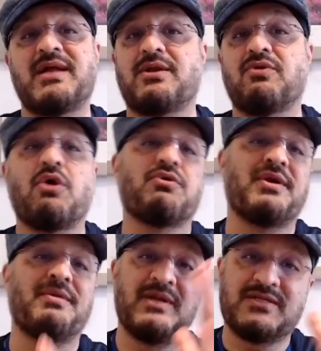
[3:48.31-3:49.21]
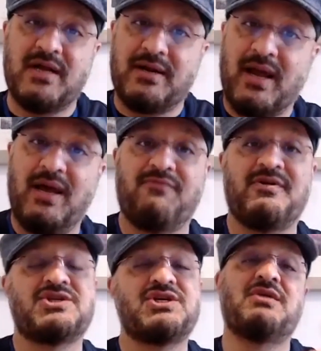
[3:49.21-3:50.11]
that you've got to replace the entire
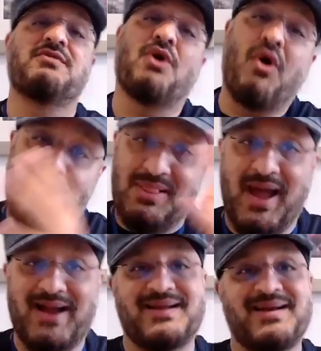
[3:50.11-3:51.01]
windshield with all that